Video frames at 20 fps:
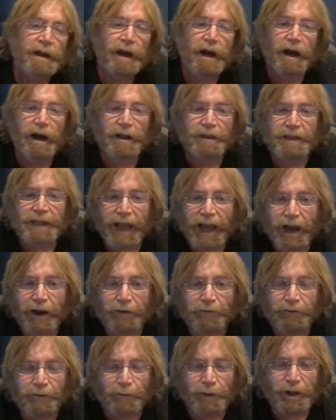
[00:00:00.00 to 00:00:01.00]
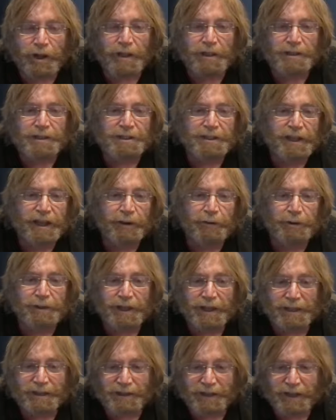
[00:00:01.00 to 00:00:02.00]
Uh, now, from what I understand, what
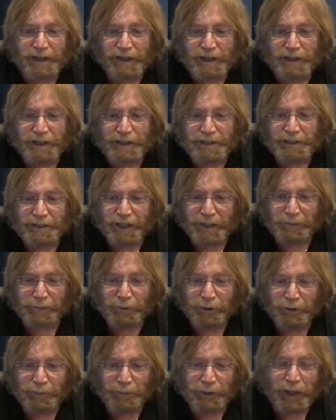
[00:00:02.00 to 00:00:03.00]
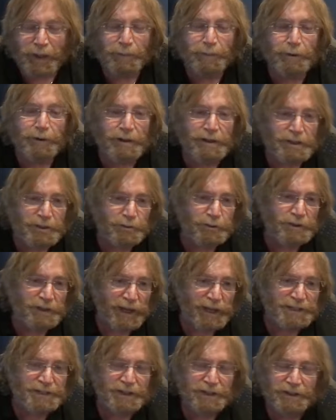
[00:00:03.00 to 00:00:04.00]
they did is they put people, this is what
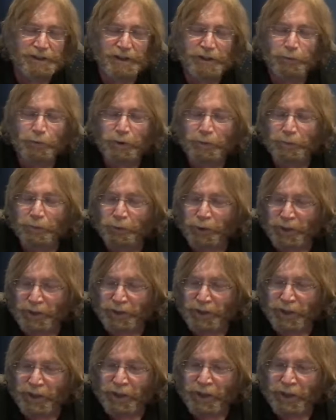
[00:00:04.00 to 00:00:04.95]
Tesla did at one point,